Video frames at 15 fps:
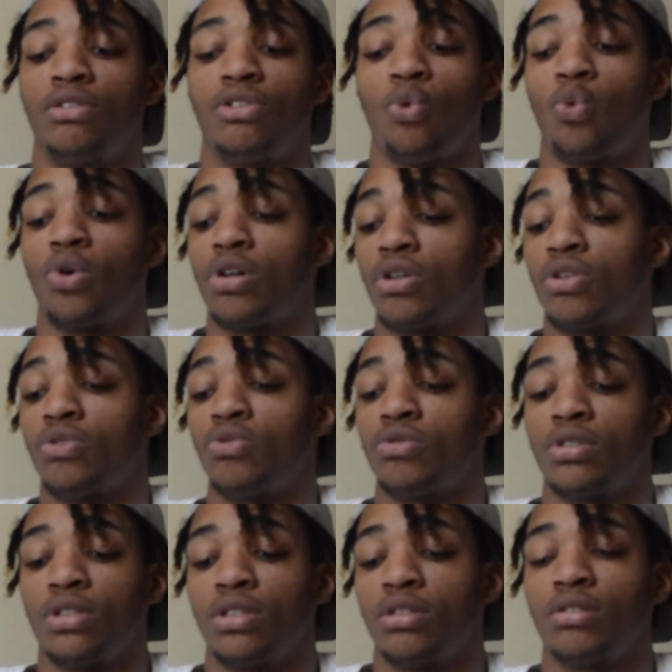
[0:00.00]
the world
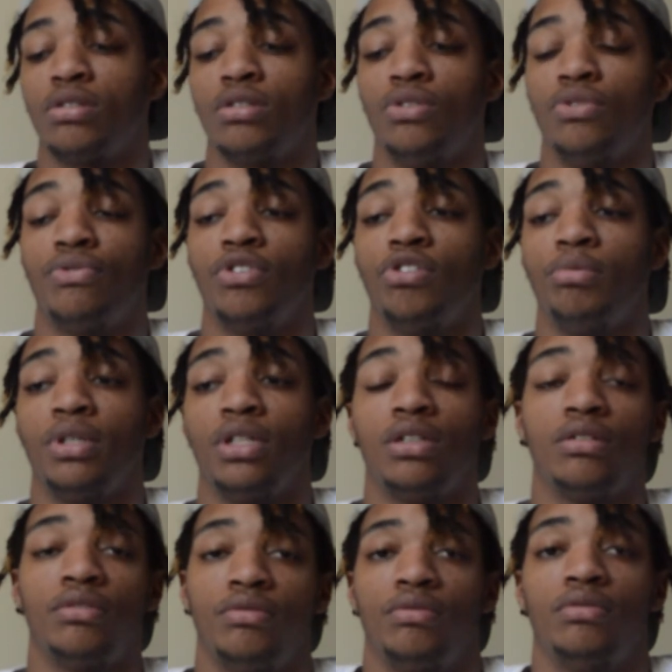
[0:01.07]
to, you feel me,
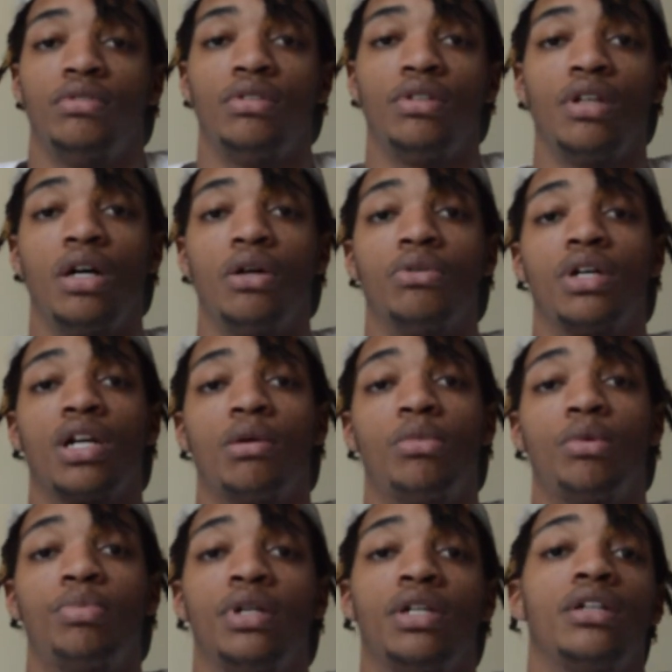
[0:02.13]
know that I'm
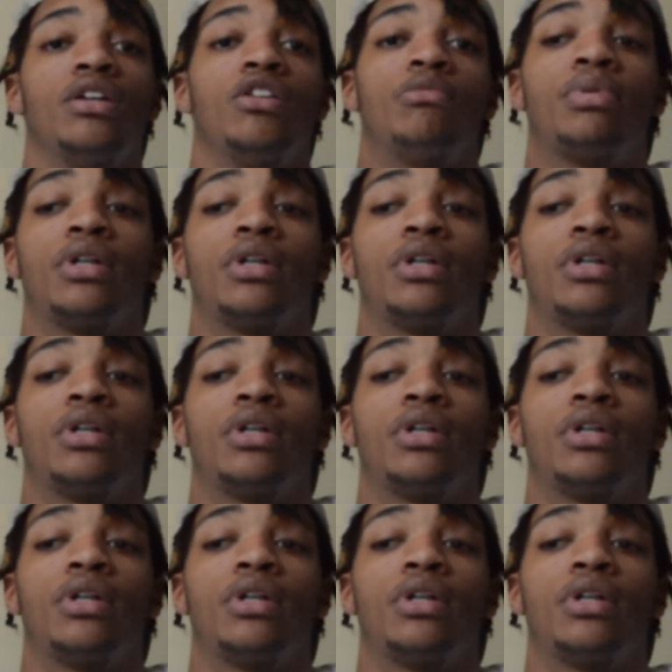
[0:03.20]
a pretty dope